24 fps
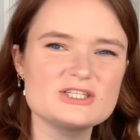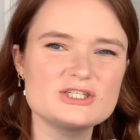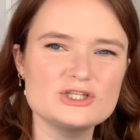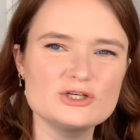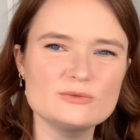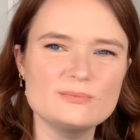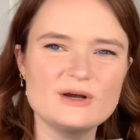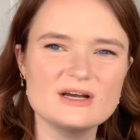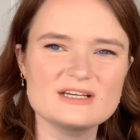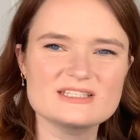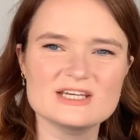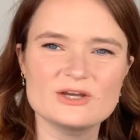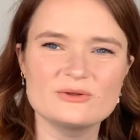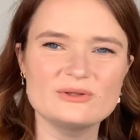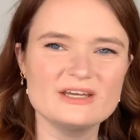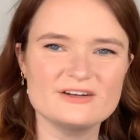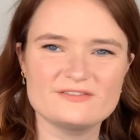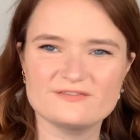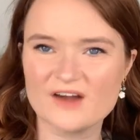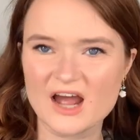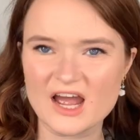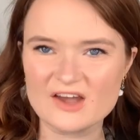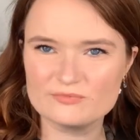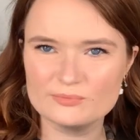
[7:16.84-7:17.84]
two books, I only had
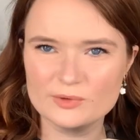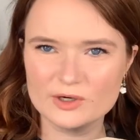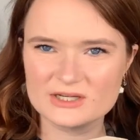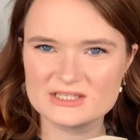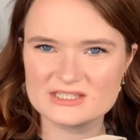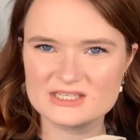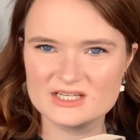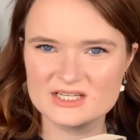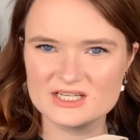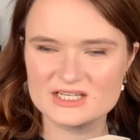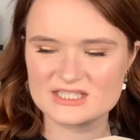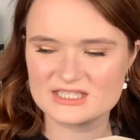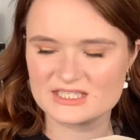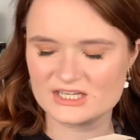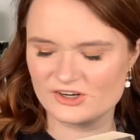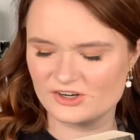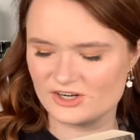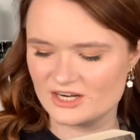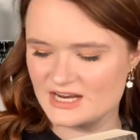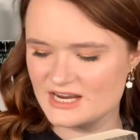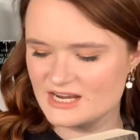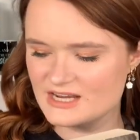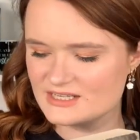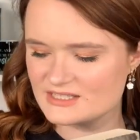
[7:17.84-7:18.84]
five books in the
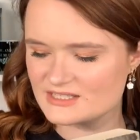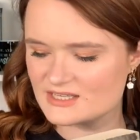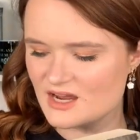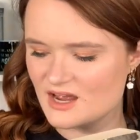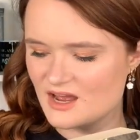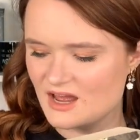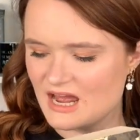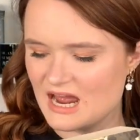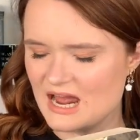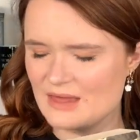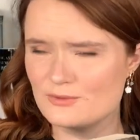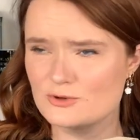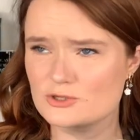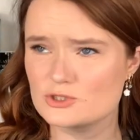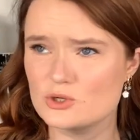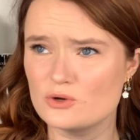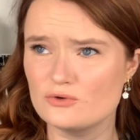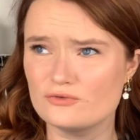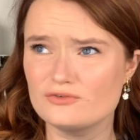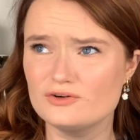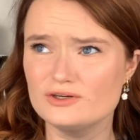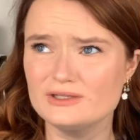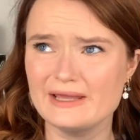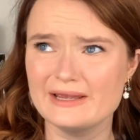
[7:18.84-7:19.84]
series, and there's
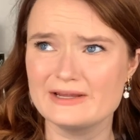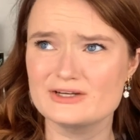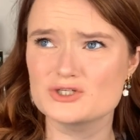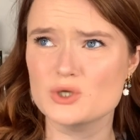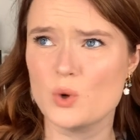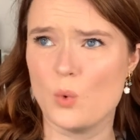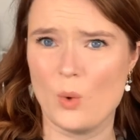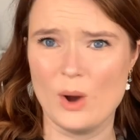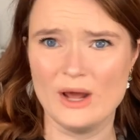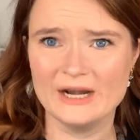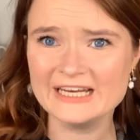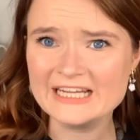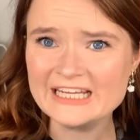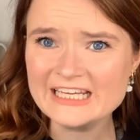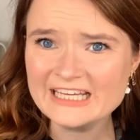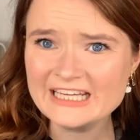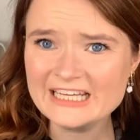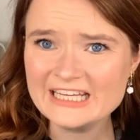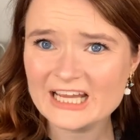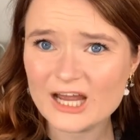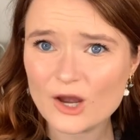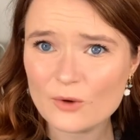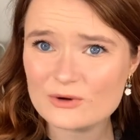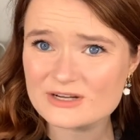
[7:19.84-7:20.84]
over like twenty,
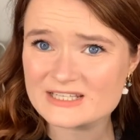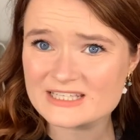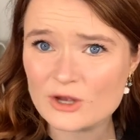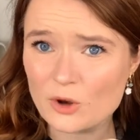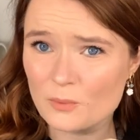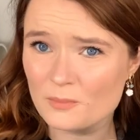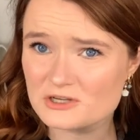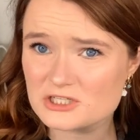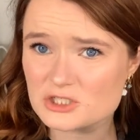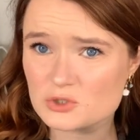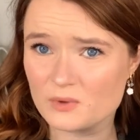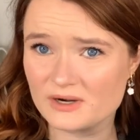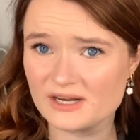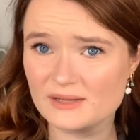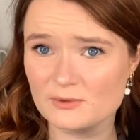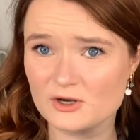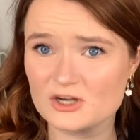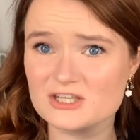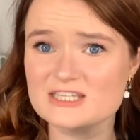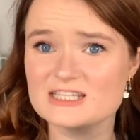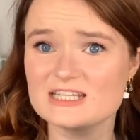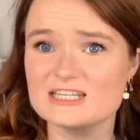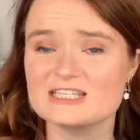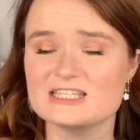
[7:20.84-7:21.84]
I wanna say almost twenty
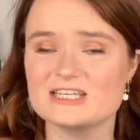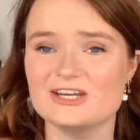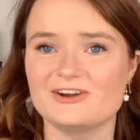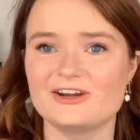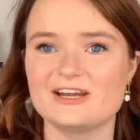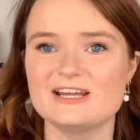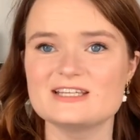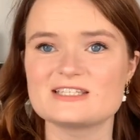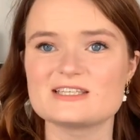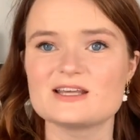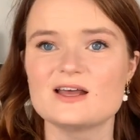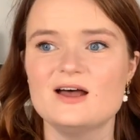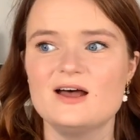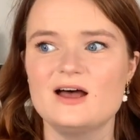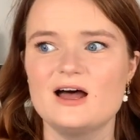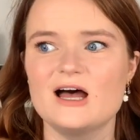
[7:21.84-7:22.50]
books in the series.